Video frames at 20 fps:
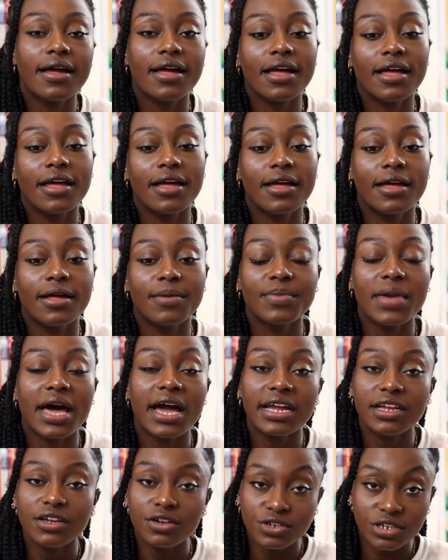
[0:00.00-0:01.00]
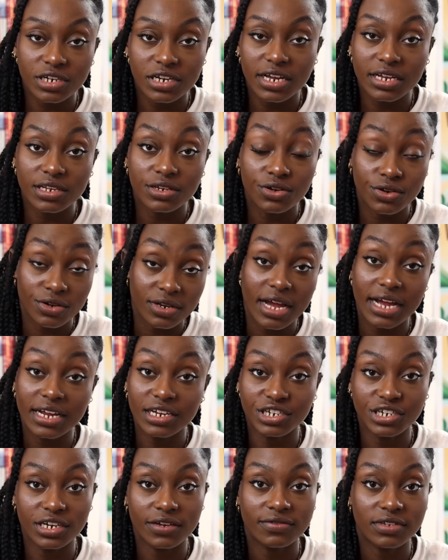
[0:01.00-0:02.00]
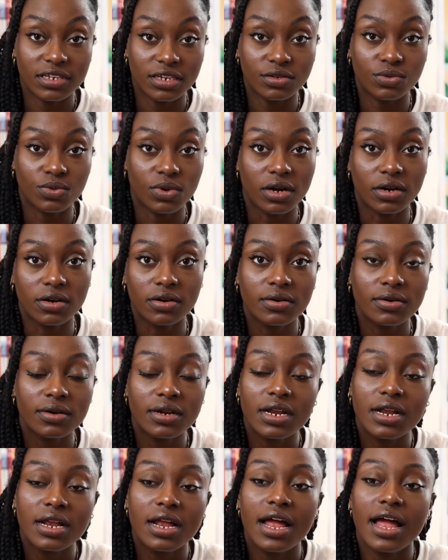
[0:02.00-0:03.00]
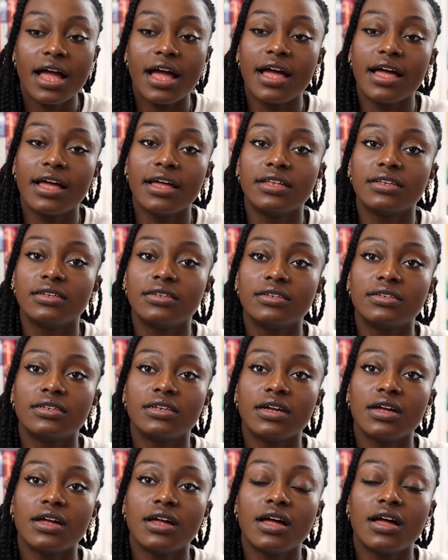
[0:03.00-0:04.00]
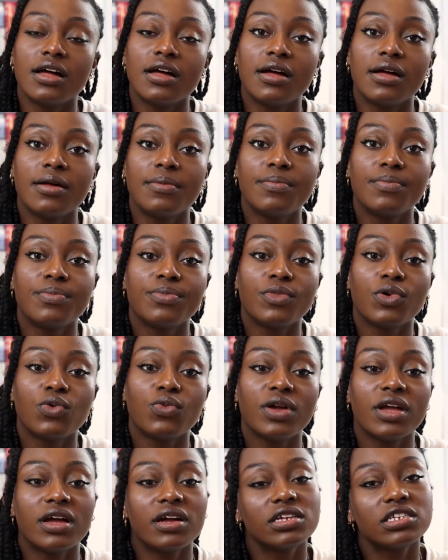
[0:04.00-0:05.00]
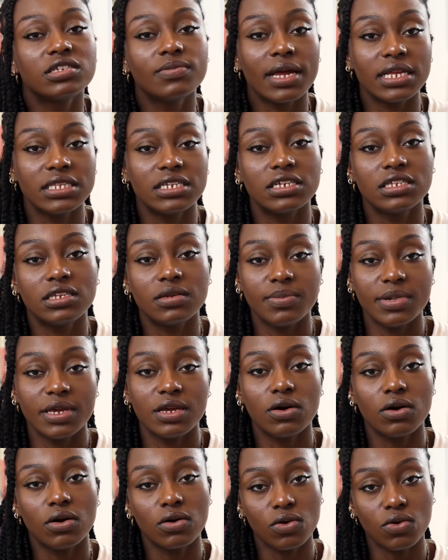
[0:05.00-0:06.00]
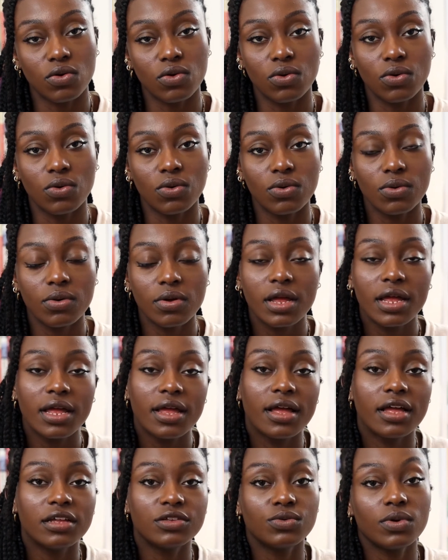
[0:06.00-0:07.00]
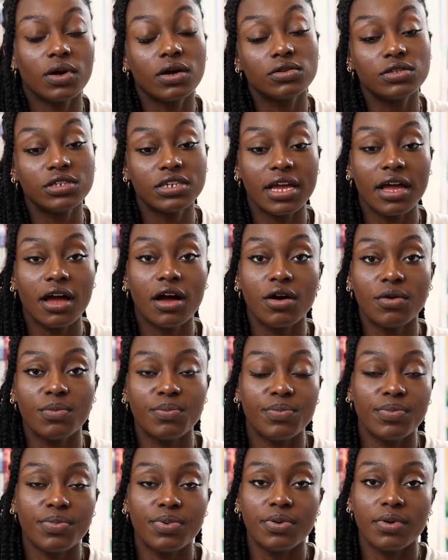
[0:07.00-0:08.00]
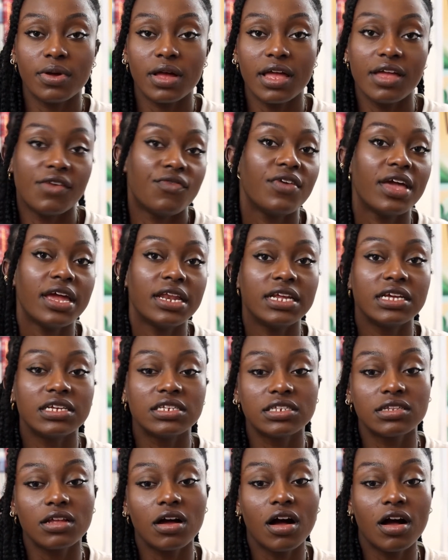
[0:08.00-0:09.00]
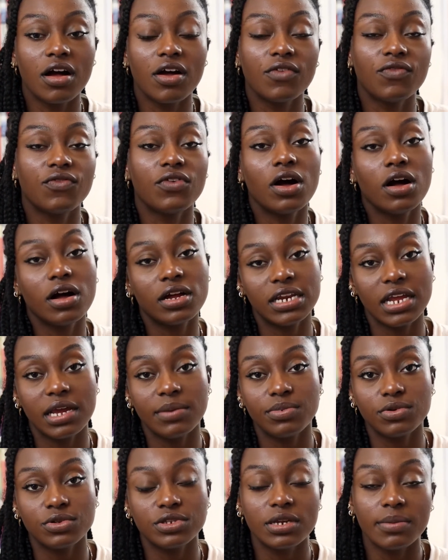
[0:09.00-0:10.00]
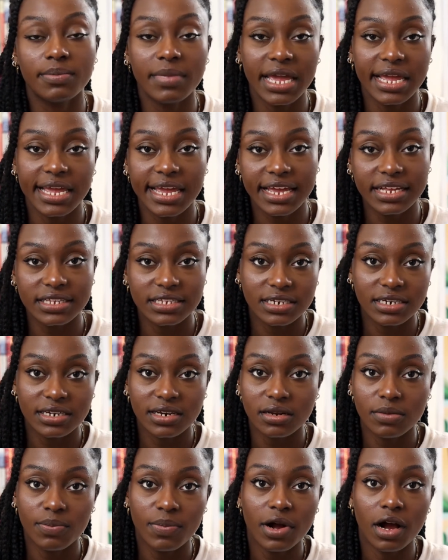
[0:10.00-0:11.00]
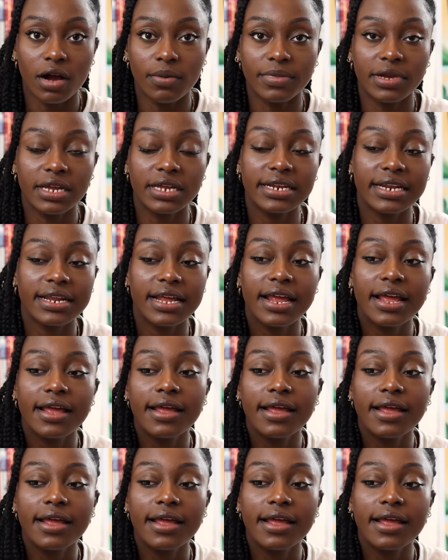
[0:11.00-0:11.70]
Um, I usually do night shifts as well, and um, we are expected to be on call as well to help if any staff are unable to make it into the department.